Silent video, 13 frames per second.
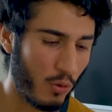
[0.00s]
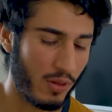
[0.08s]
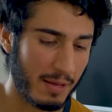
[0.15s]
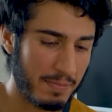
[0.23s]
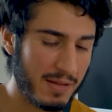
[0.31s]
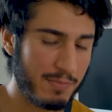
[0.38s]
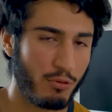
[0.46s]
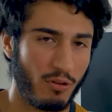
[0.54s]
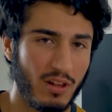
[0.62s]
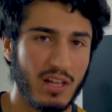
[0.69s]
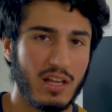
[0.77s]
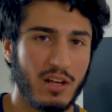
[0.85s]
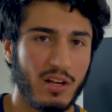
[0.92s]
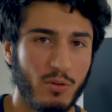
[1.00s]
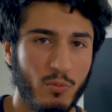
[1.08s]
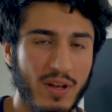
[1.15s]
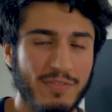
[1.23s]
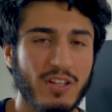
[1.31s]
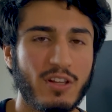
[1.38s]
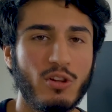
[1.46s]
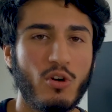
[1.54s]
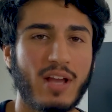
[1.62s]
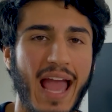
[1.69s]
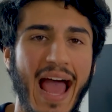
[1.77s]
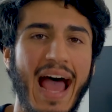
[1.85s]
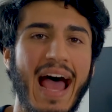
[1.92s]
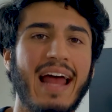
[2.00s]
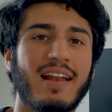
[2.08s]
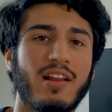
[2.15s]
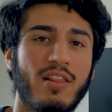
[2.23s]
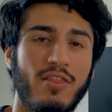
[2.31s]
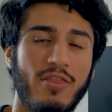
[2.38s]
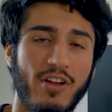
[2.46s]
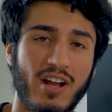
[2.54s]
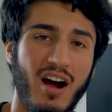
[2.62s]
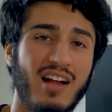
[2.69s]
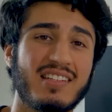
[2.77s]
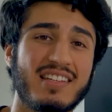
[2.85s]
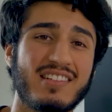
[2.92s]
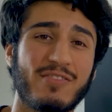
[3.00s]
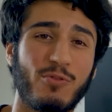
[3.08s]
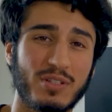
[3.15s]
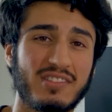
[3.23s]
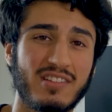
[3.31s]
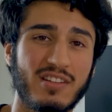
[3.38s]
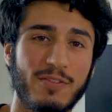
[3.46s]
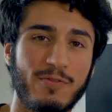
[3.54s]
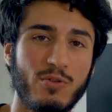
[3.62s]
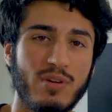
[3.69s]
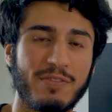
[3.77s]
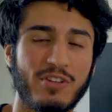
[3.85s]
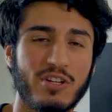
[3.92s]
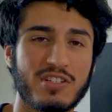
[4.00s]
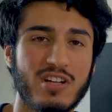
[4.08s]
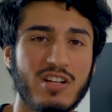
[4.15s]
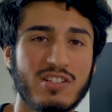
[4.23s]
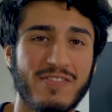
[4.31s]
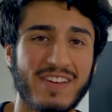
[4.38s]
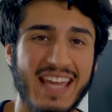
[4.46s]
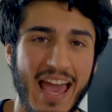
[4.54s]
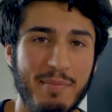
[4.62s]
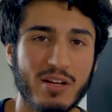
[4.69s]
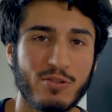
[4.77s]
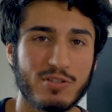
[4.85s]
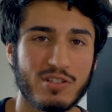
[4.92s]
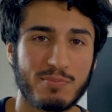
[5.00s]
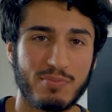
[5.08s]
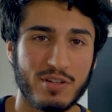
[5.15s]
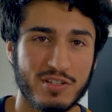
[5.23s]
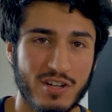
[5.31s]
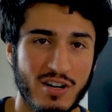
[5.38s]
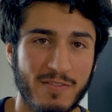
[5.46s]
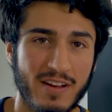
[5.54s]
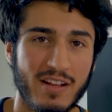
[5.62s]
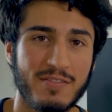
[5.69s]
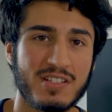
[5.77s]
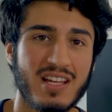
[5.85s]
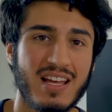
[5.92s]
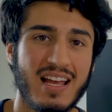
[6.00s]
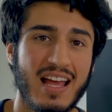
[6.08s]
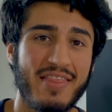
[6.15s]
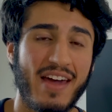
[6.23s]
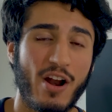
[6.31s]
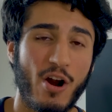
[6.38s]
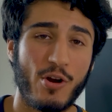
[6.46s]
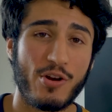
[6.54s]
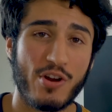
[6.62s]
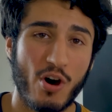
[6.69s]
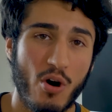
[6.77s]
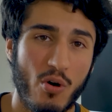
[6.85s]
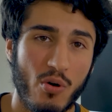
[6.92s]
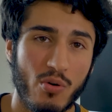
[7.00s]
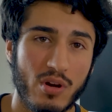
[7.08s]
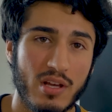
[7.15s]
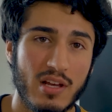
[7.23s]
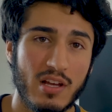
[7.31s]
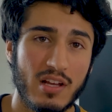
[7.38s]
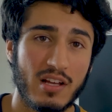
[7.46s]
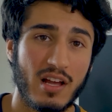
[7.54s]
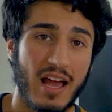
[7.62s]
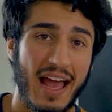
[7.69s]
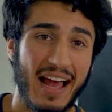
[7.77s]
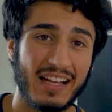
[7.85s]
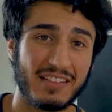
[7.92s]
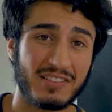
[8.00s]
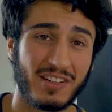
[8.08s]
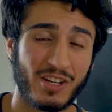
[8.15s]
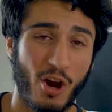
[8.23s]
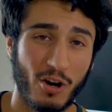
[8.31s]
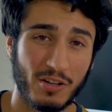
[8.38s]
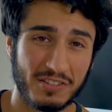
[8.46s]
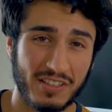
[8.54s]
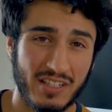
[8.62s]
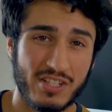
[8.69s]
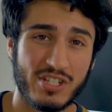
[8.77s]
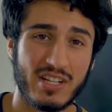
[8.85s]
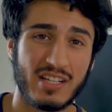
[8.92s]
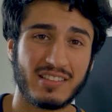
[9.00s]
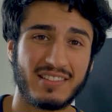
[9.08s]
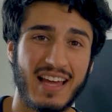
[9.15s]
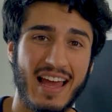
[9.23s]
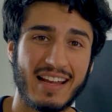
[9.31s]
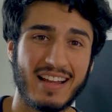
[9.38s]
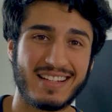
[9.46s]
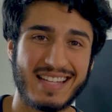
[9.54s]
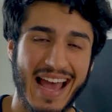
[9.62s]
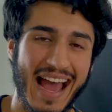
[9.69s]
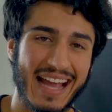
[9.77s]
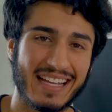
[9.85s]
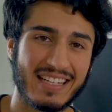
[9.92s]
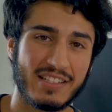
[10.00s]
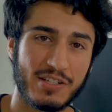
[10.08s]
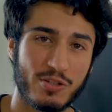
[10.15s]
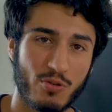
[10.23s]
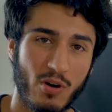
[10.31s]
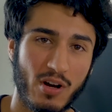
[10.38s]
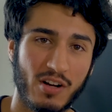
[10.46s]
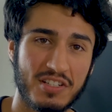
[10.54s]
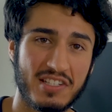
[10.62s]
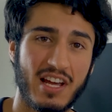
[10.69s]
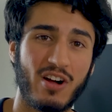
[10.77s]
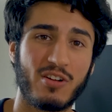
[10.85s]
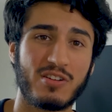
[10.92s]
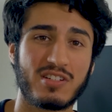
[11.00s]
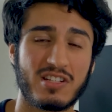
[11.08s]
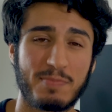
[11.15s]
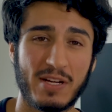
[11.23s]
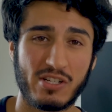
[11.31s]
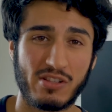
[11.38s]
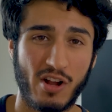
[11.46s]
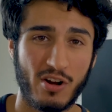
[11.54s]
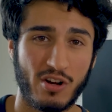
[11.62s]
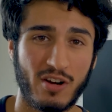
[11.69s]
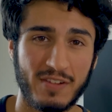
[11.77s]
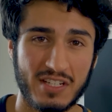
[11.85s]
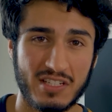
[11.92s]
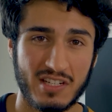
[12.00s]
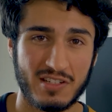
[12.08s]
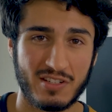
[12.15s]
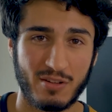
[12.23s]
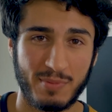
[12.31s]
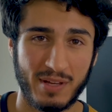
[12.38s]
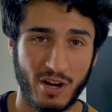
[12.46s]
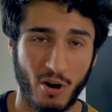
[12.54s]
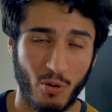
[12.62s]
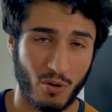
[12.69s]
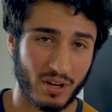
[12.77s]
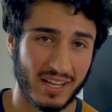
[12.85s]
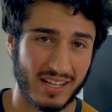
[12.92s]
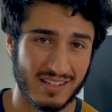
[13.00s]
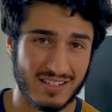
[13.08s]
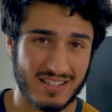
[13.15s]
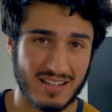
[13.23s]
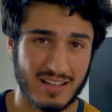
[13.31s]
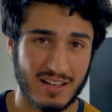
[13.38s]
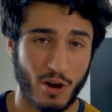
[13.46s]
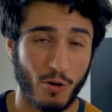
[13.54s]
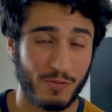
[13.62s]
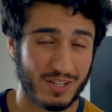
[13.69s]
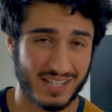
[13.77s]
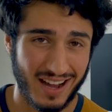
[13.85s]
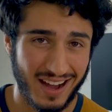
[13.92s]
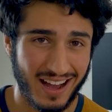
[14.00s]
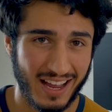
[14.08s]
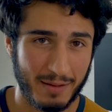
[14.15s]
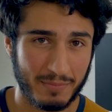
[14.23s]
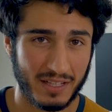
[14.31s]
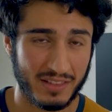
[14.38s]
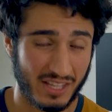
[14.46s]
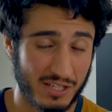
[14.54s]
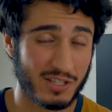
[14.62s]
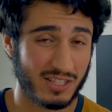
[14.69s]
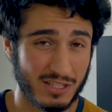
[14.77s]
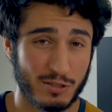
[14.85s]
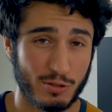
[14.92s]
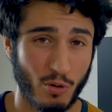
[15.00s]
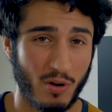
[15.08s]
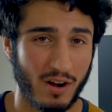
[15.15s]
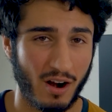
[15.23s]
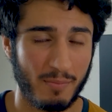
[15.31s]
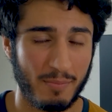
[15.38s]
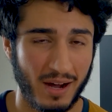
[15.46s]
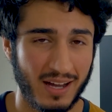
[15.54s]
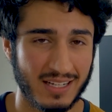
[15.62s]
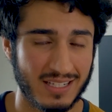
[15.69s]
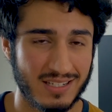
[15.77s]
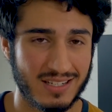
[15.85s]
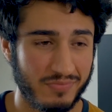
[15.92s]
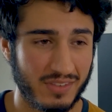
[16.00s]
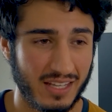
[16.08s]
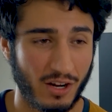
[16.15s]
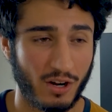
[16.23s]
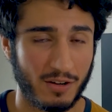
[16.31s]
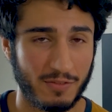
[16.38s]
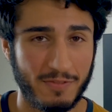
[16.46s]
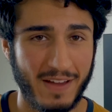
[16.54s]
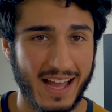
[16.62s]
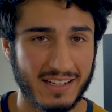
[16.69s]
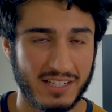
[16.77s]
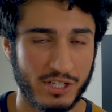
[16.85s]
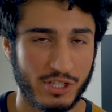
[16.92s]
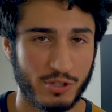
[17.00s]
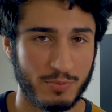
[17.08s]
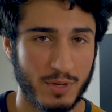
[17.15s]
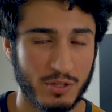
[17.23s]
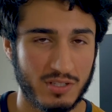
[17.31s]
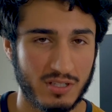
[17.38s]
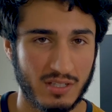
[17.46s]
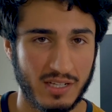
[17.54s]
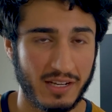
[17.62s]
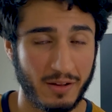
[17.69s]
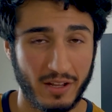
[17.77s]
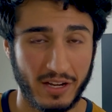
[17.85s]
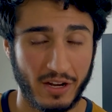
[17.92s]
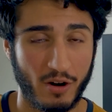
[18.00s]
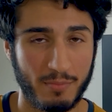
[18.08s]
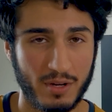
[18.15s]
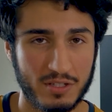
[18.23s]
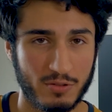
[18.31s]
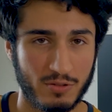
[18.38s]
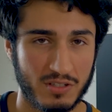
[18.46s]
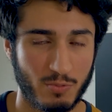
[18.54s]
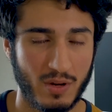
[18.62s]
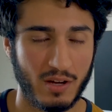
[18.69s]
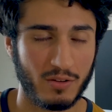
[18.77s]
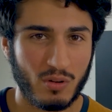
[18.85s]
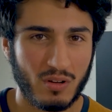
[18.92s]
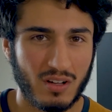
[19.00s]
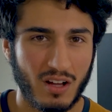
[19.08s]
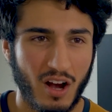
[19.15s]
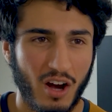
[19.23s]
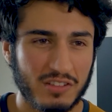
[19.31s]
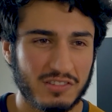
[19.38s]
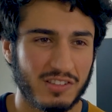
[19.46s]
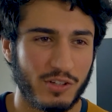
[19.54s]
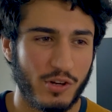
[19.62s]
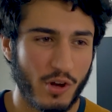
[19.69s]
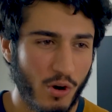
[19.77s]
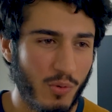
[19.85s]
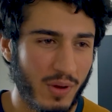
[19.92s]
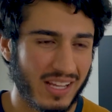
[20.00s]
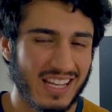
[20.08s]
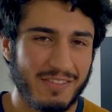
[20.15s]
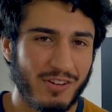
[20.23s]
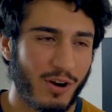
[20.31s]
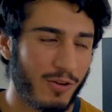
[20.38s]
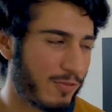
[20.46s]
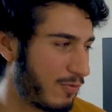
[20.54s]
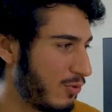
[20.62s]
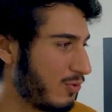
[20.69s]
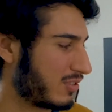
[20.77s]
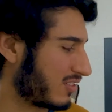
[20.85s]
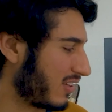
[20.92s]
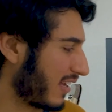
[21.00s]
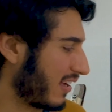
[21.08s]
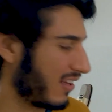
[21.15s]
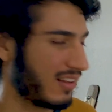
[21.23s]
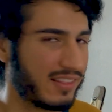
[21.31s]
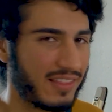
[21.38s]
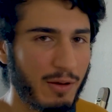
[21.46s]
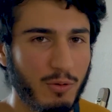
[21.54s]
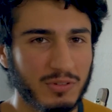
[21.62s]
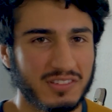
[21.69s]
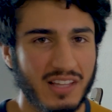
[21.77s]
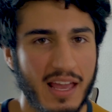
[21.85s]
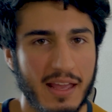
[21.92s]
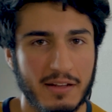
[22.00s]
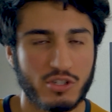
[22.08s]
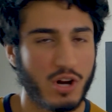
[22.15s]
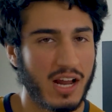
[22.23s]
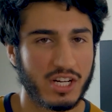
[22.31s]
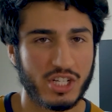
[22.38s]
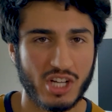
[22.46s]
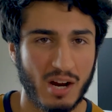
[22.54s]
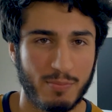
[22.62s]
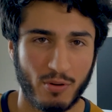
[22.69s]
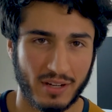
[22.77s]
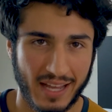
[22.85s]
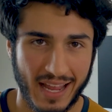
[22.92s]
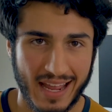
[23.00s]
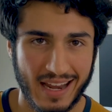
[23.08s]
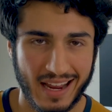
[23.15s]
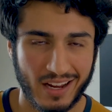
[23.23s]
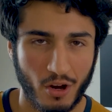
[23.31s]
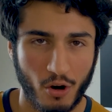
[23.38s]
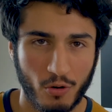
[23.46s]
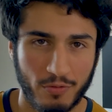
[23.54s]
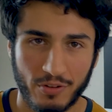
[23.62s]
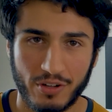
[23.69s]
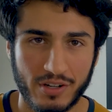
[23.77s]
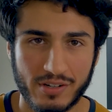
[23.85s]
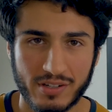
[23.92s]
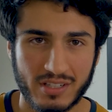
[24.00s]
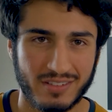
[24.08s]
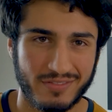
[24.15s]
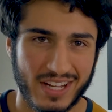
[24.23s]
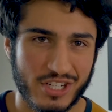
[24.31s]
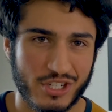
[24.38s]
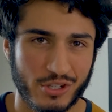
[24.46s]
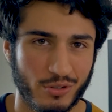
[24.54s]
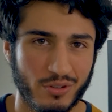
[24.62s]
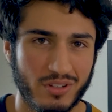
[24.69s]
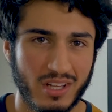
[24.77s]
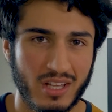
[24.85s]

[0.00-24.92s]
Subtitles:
people, we have to look at the content of what's in the food. If there's tons of chemicals and preservatives that are known as carcinogens that attack and destroy our cells, especially our nervous system and our organs over time, and these store in our bodies, in our fat tissue mostly, in our muscle as well. Us knowing, even our fruits, they won't say try to shop organic over conventional,